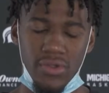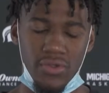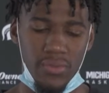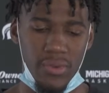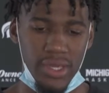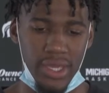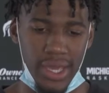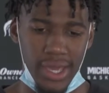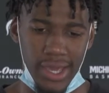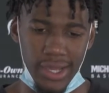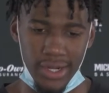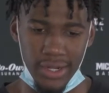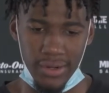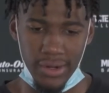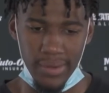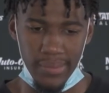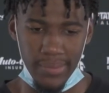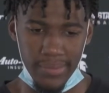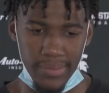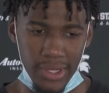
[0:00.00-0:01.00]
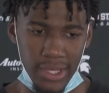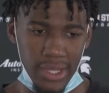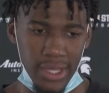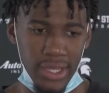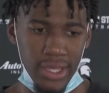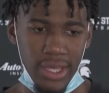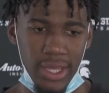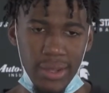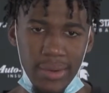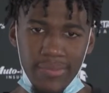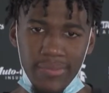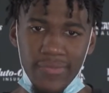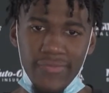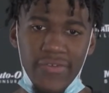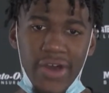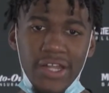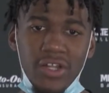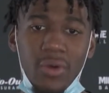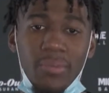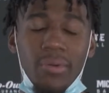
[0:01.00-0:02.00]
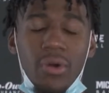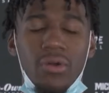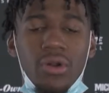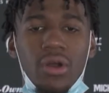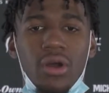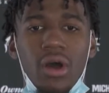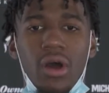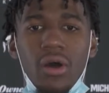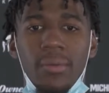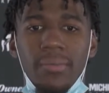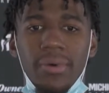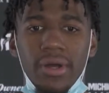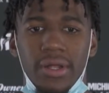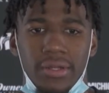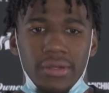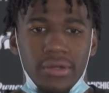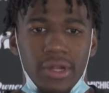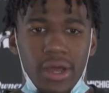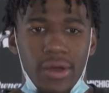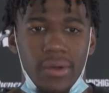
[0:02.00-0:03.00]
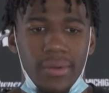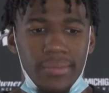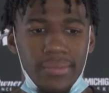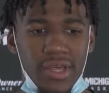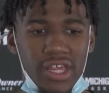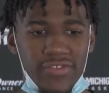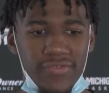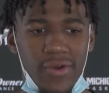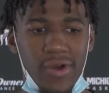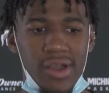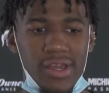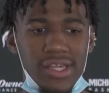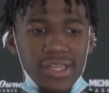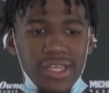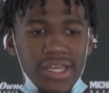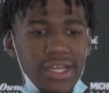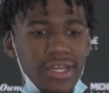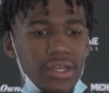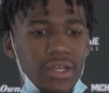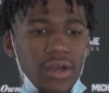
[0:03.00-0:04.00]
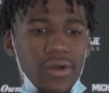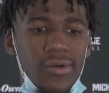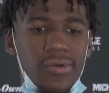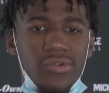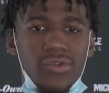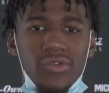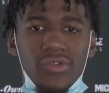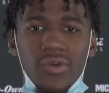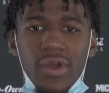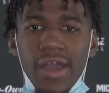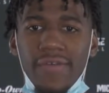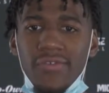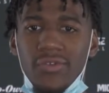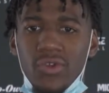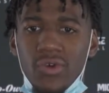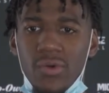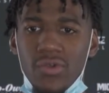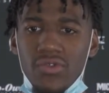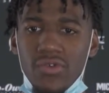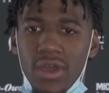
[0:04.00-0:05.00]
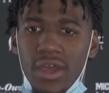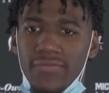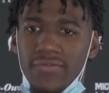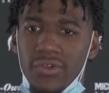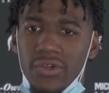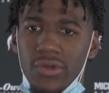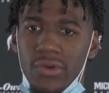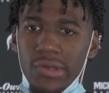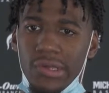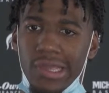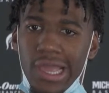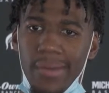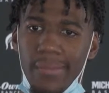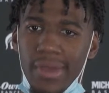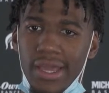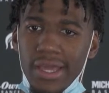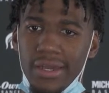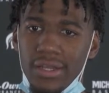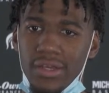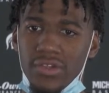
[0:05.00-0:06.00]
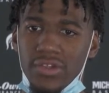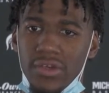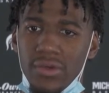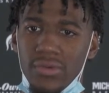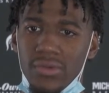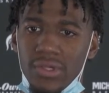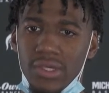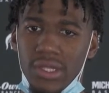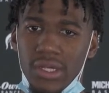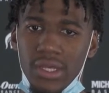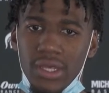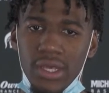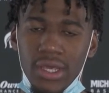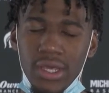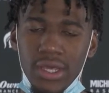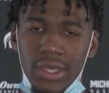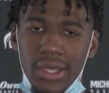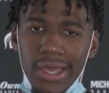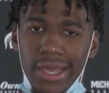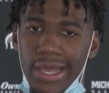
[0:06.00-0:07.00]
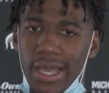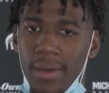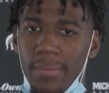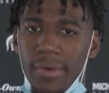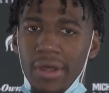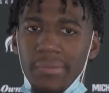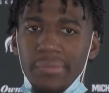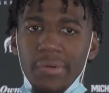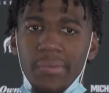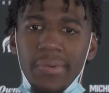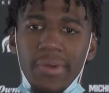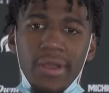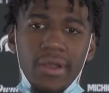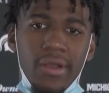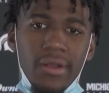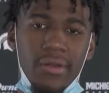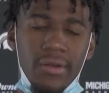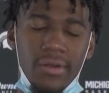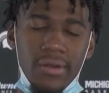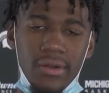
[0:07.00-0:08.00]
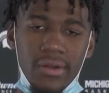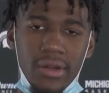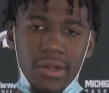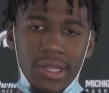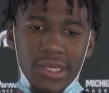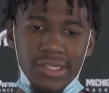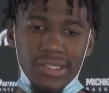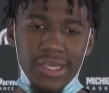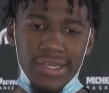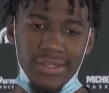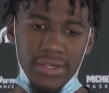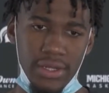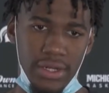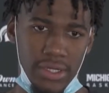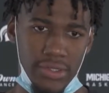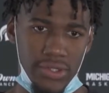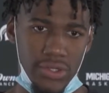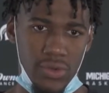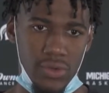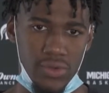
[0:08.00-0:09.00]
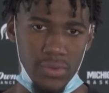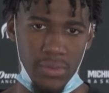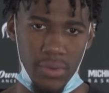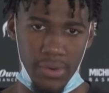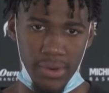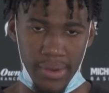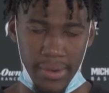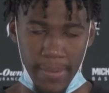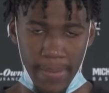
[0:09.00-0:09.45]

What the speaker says: as we can and follow protocol. But, you know, as far as leading goes, you still have to do what you have to do. You can't make an excuse and come unprepared. That's unexcusable.